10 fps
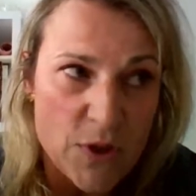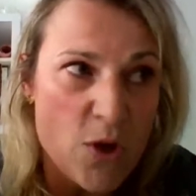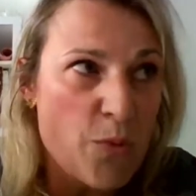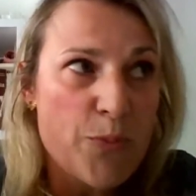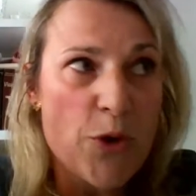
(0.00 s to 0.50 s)

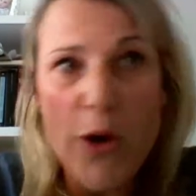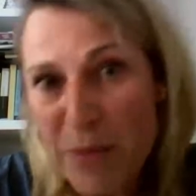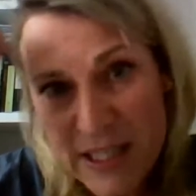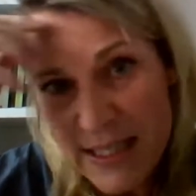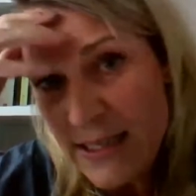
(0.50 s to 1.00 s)
so
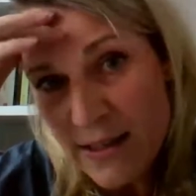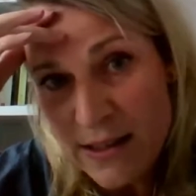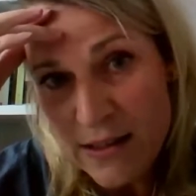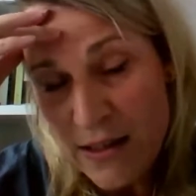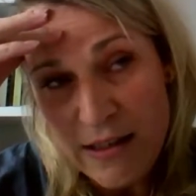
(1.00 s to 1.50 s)
prohibiting
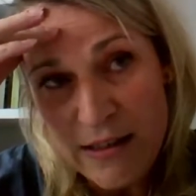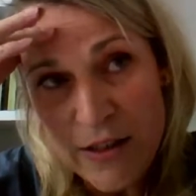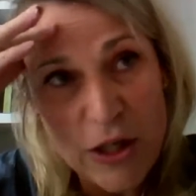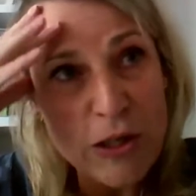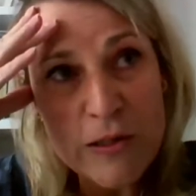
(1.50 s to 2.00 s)
uh,
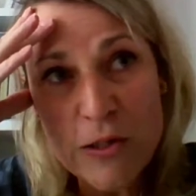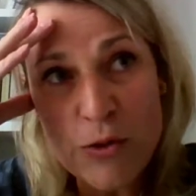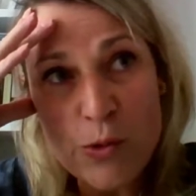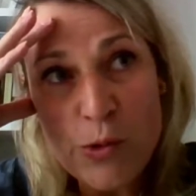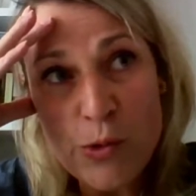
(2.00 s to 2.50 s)
girls
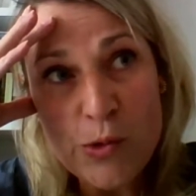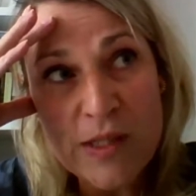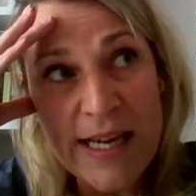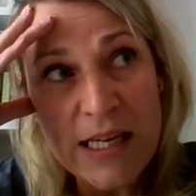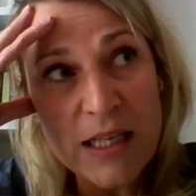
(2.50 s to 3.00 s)
to
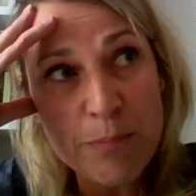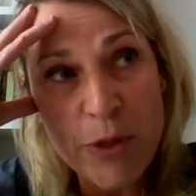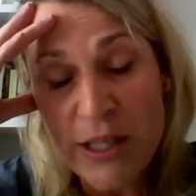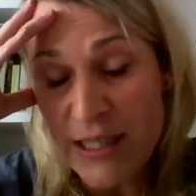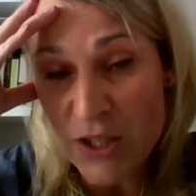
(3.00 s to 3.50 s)
take
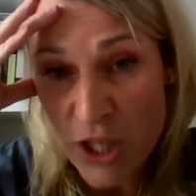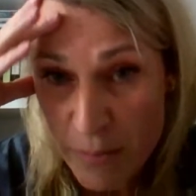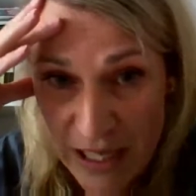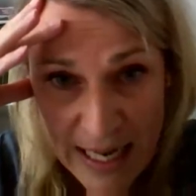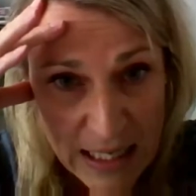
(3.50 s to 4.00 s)
part in
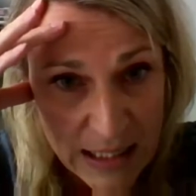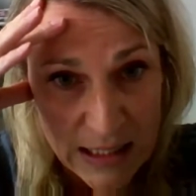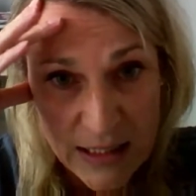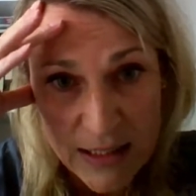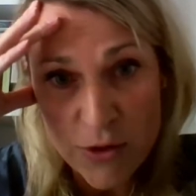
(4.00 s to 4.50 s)
gym
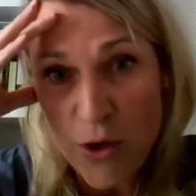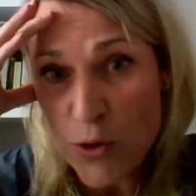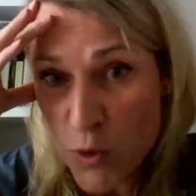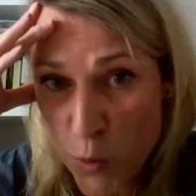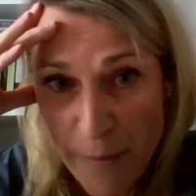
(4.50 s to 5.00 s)
classes, to
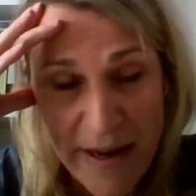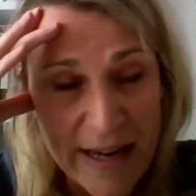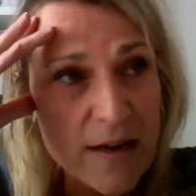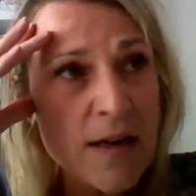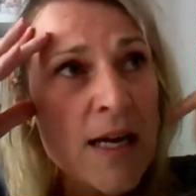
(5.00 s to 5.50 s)
go
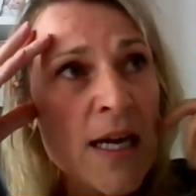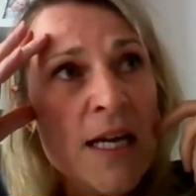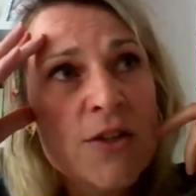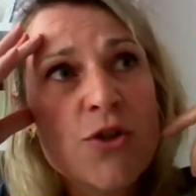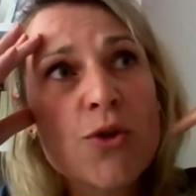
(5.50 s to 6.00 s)
swimming,
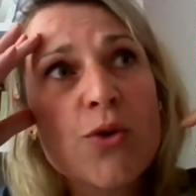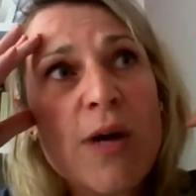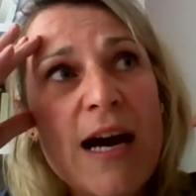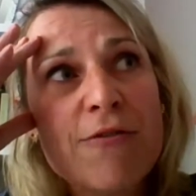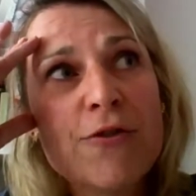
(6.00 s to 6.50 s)

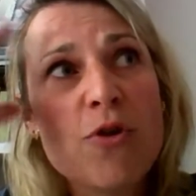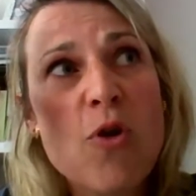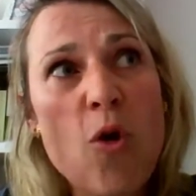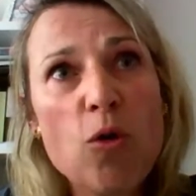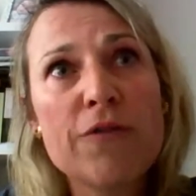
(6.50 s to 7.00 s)
to have the
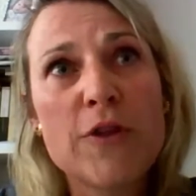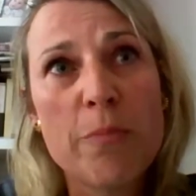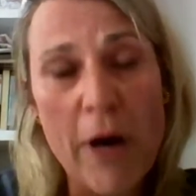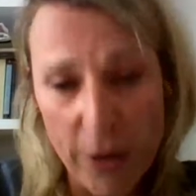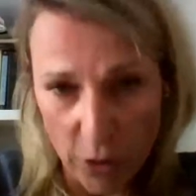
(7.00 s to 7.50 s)
whole of the
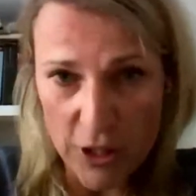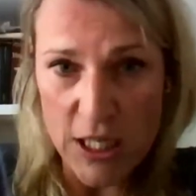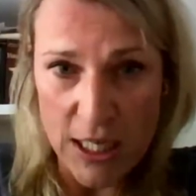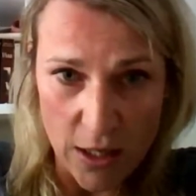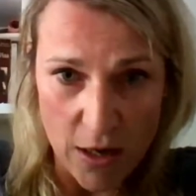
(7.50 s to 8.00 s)

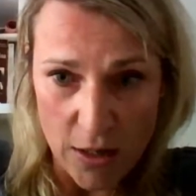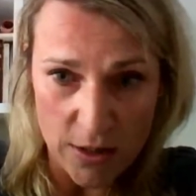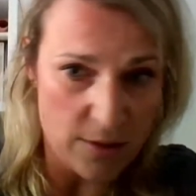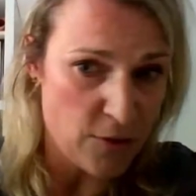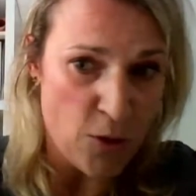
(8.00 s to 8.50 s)
biology
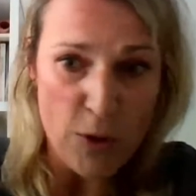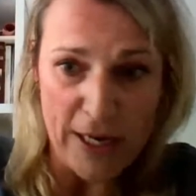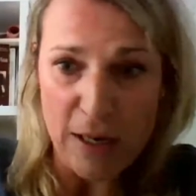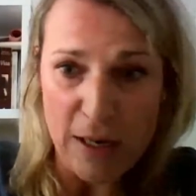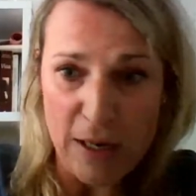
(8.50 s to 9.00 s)
class
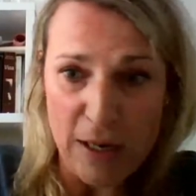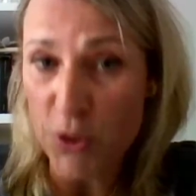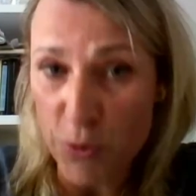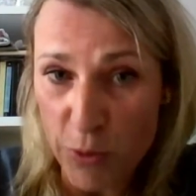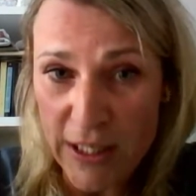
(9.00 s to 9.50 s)
talking about
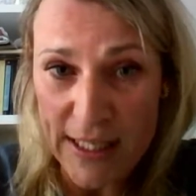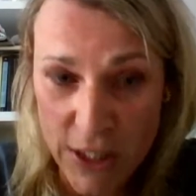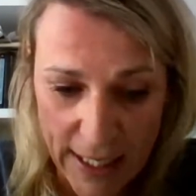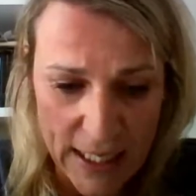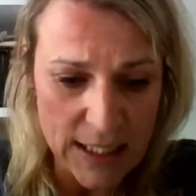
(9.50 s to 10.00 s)
sexual
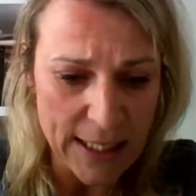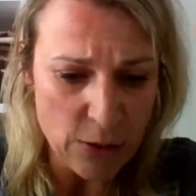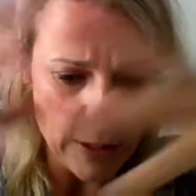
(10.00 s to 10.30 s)
education and